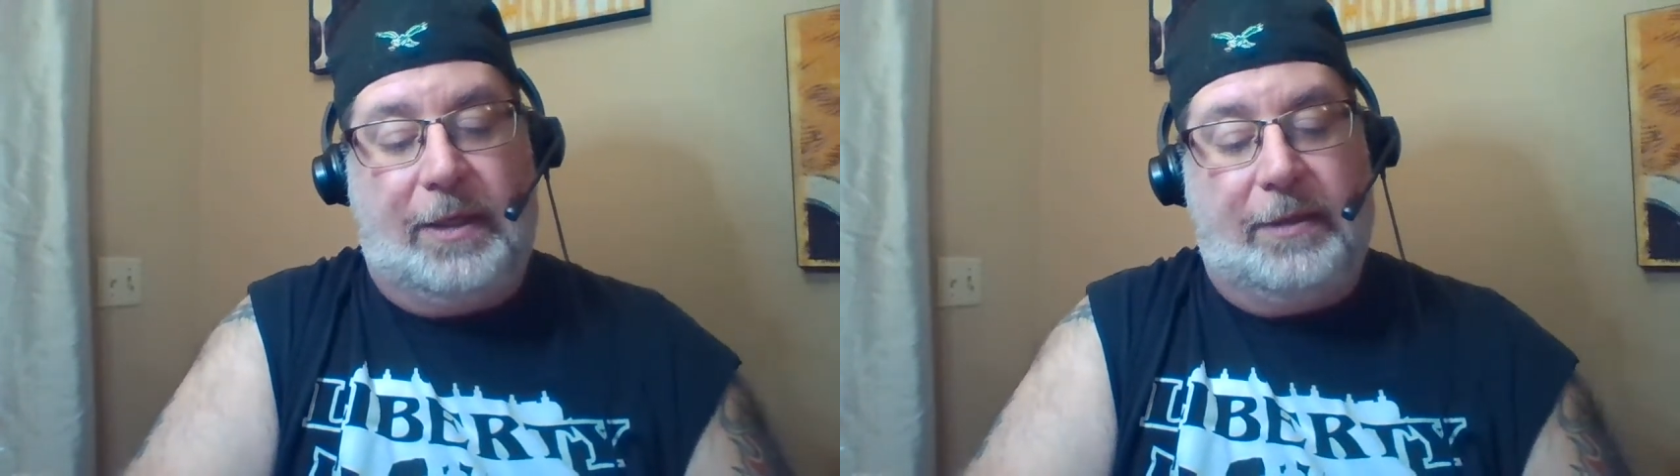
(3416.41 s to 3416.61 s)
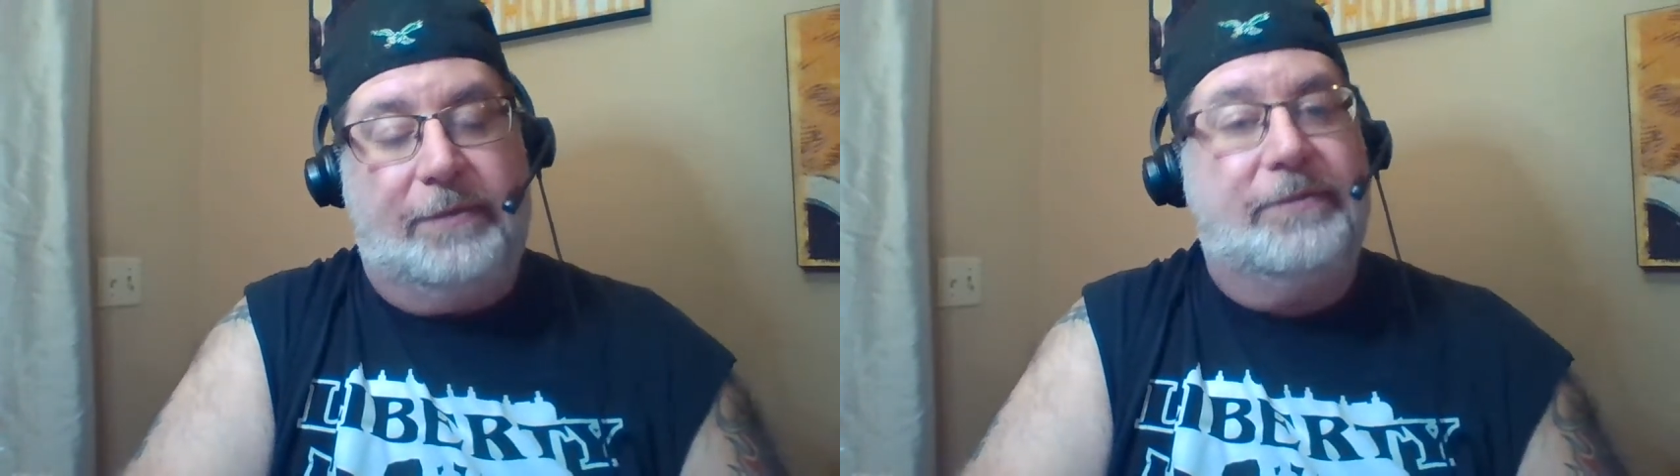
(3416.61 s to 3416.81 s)

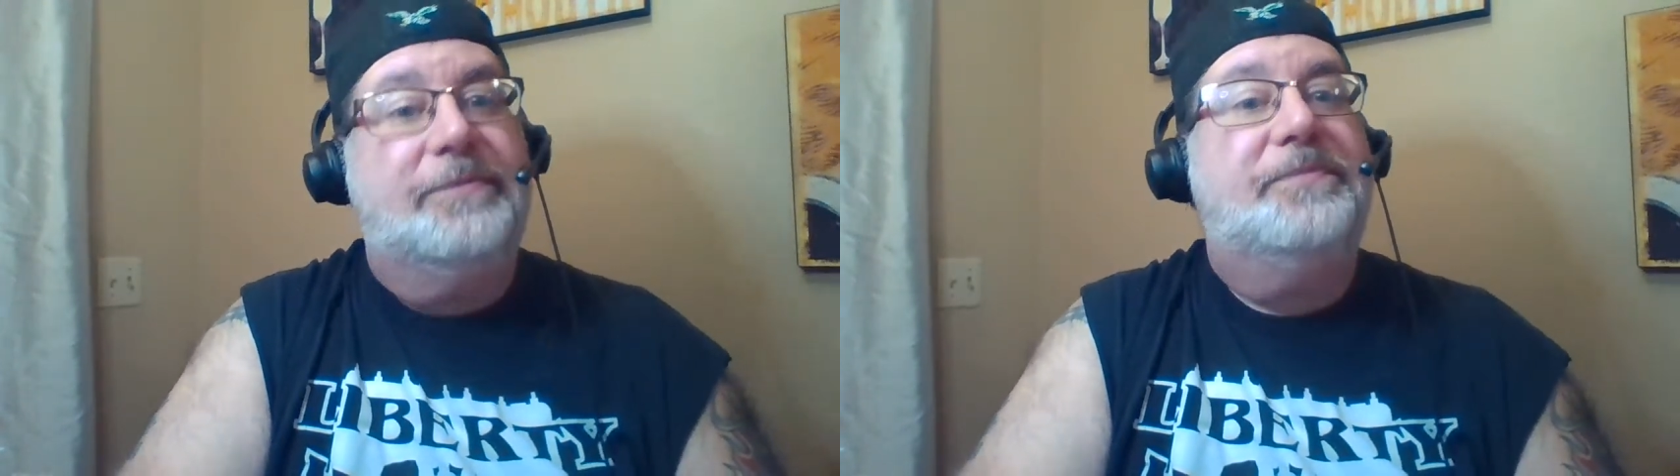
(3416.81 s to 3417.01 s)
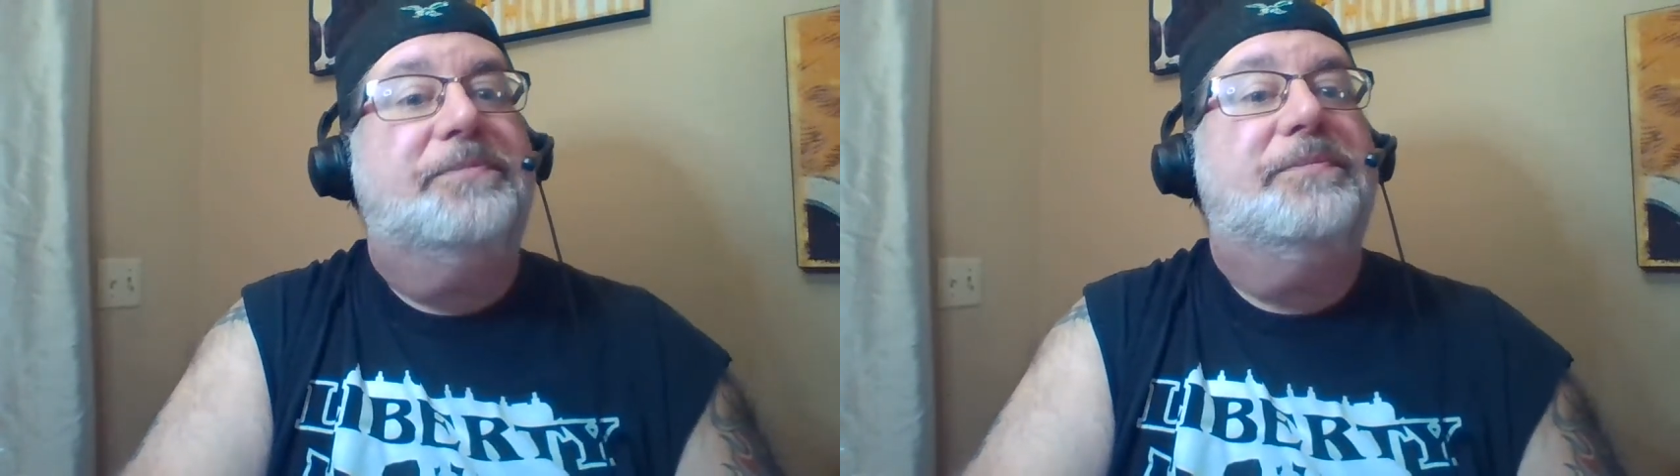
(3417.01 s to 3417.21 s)

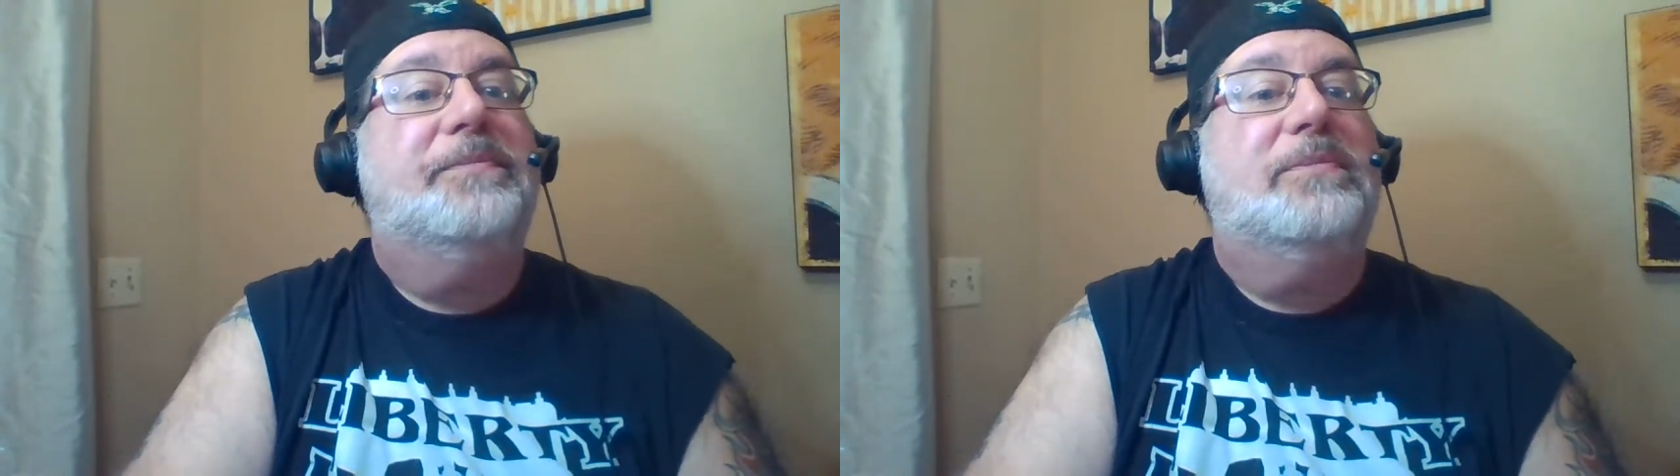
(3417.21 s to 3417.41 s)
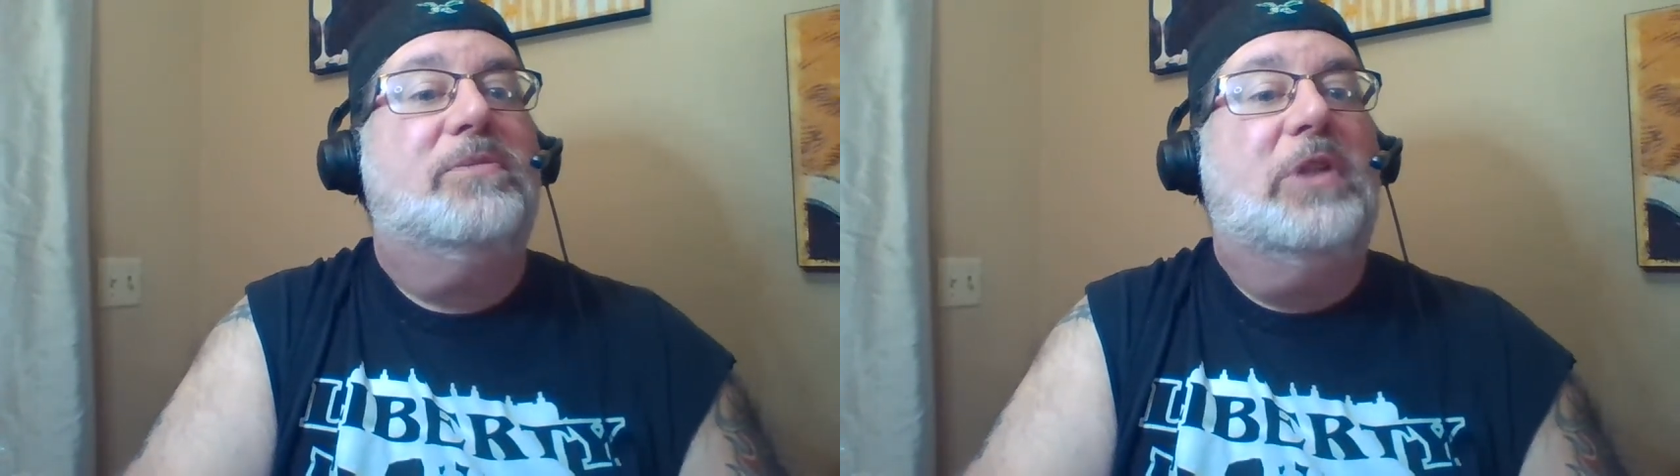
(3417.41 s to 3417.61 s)

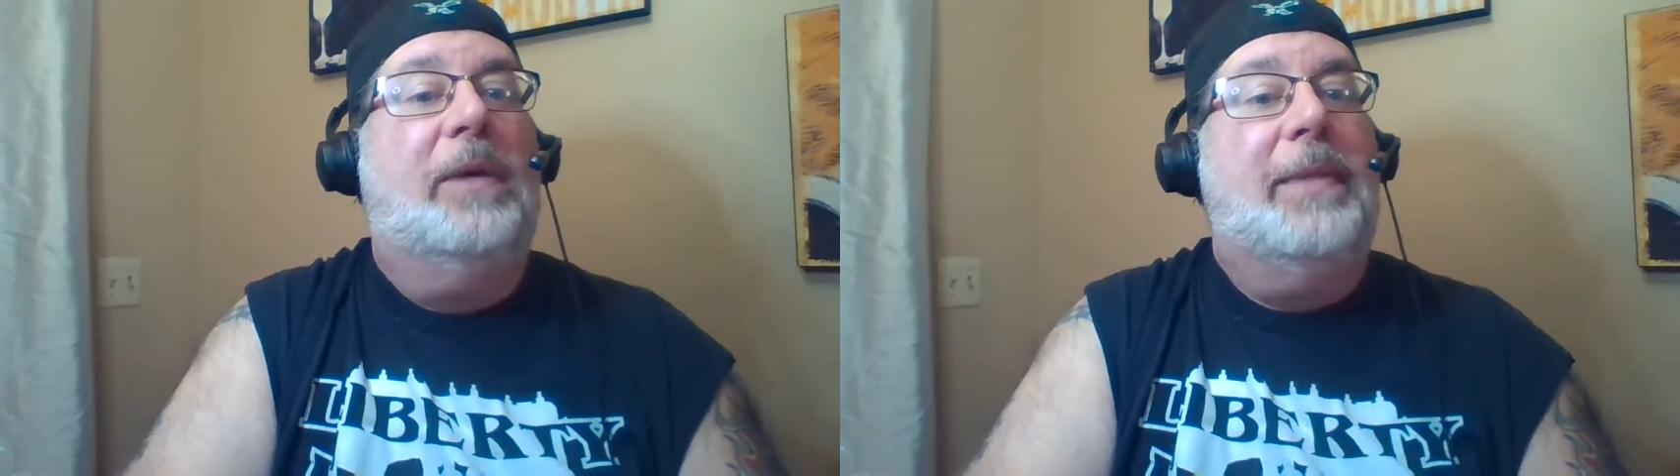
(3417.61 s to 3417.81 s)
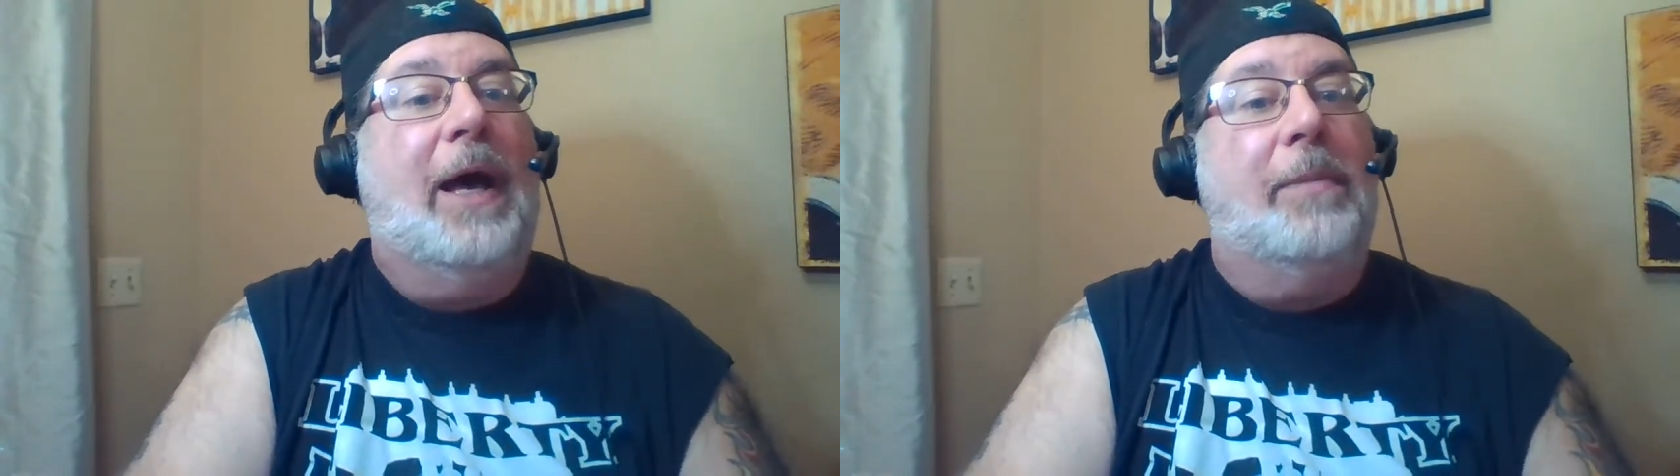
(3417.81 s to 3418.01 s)

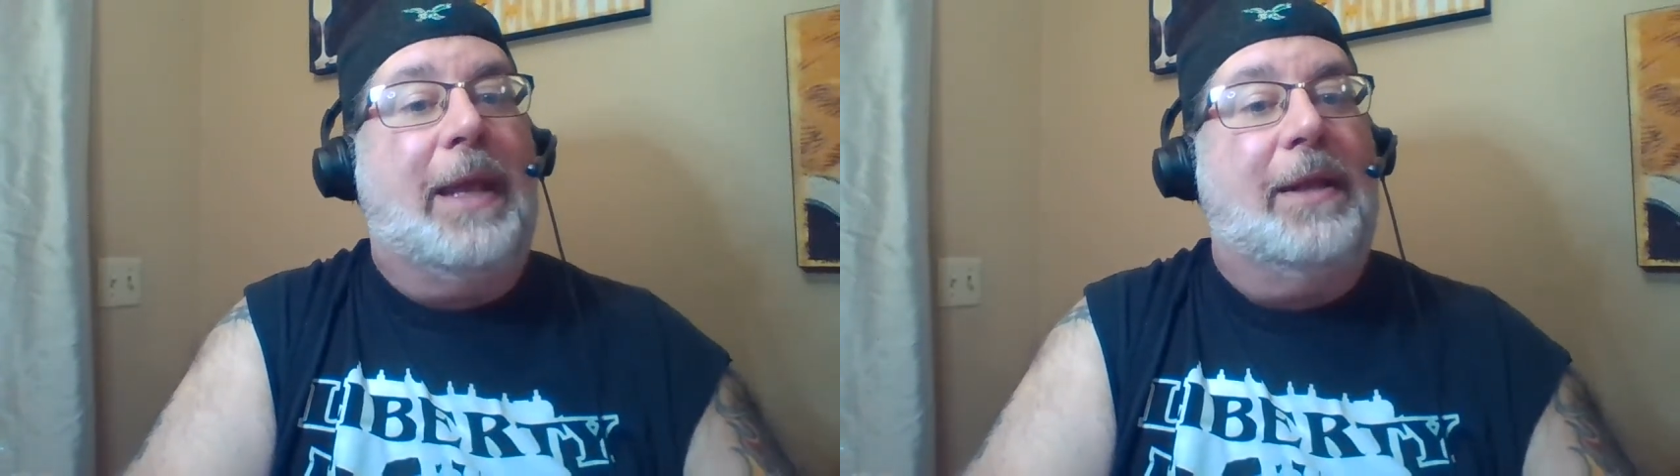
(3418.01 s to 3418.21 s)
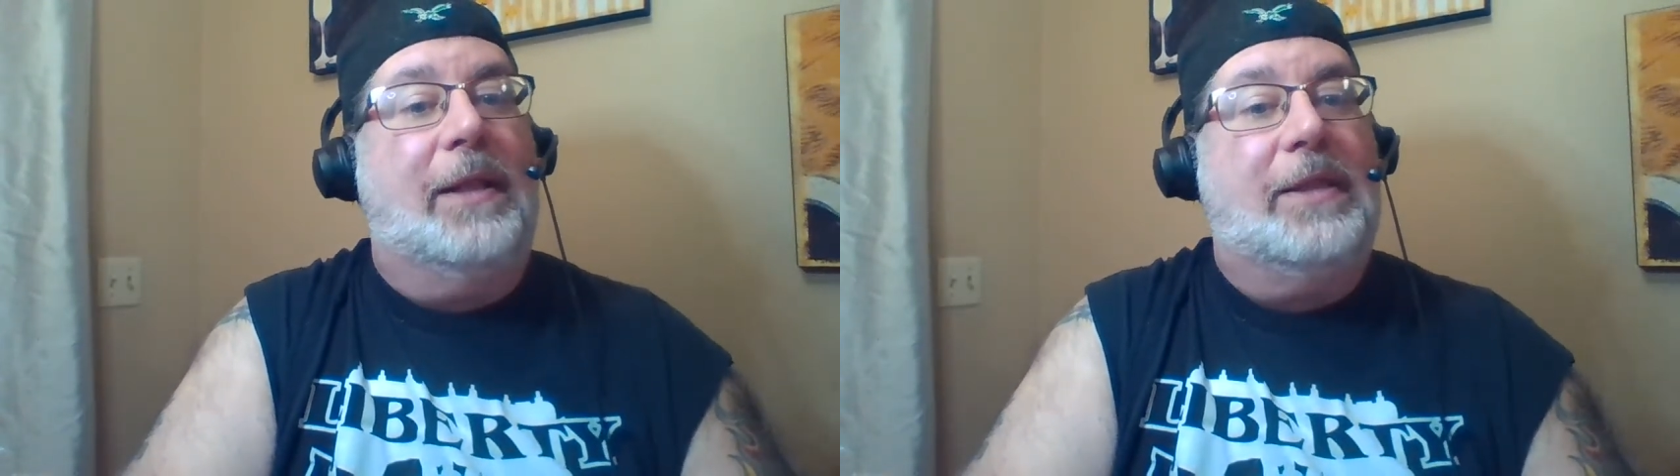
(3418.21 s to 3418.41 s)

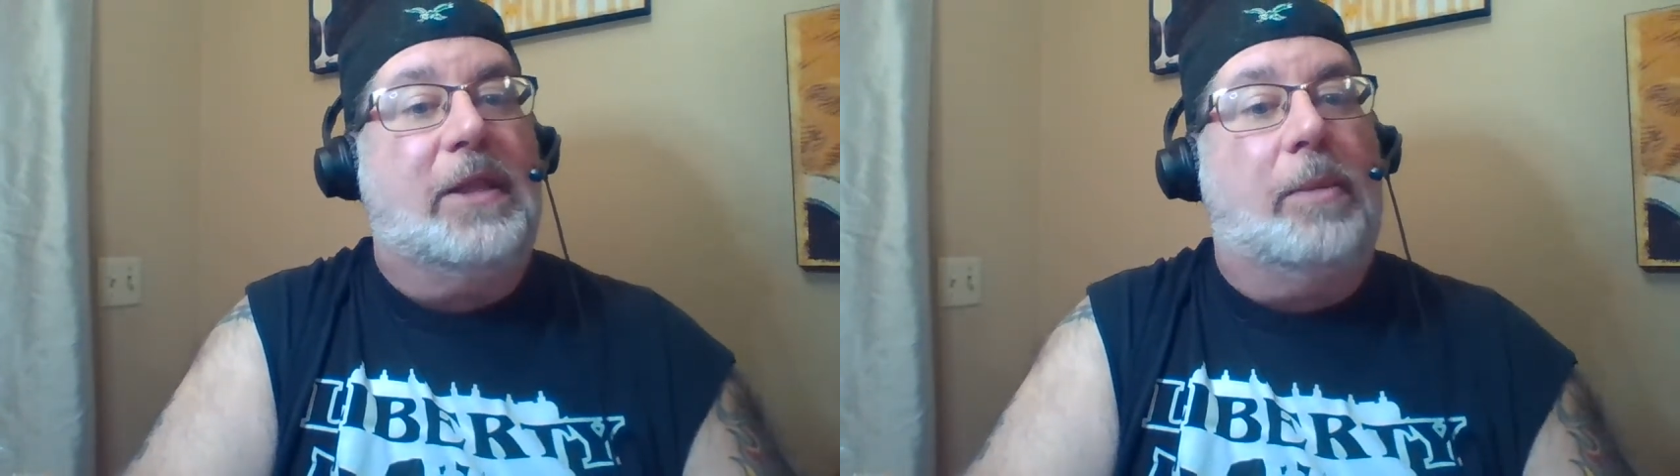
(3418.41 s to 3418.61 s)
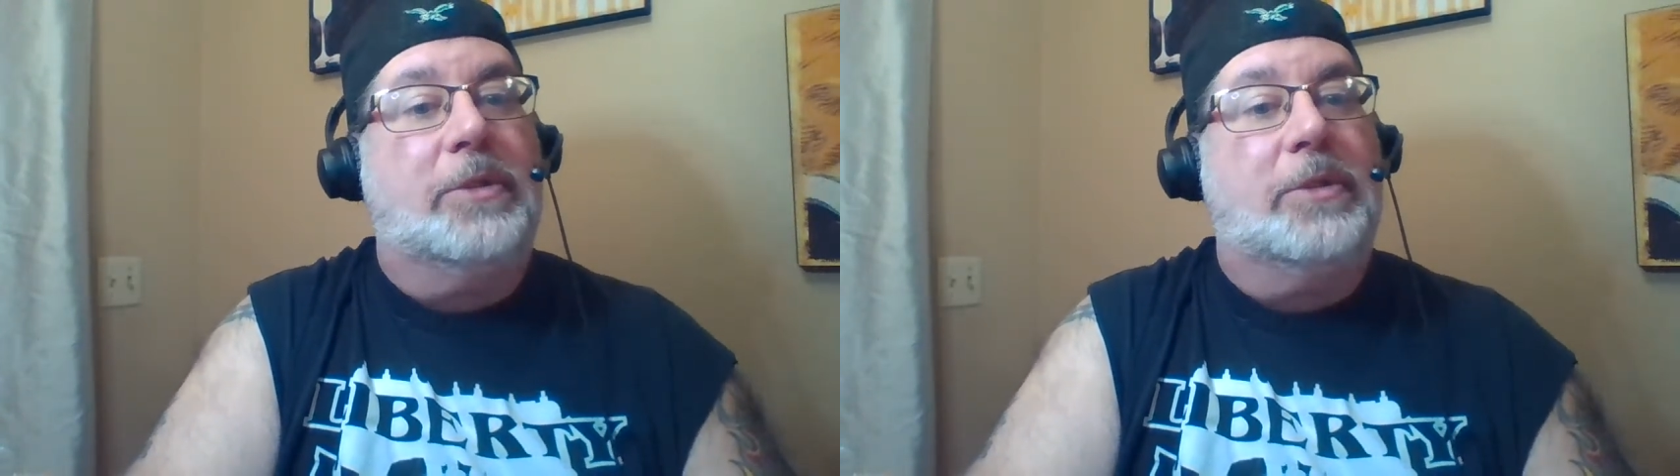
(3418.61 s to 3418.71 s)
I'm getting like